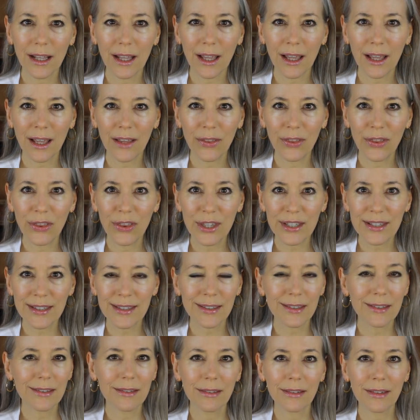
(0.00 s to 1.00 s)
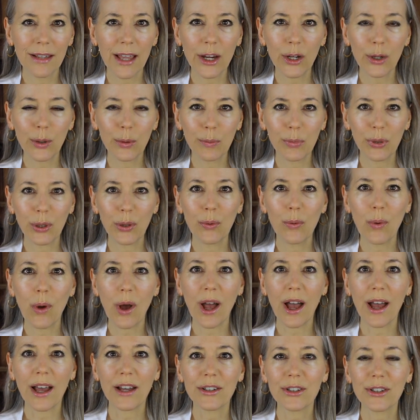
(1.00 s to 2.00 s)
Uh, this lighter blue
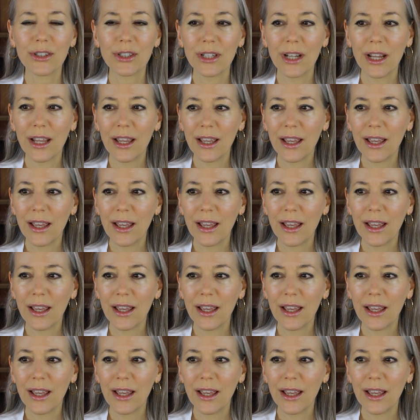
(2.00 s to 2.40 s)
wash,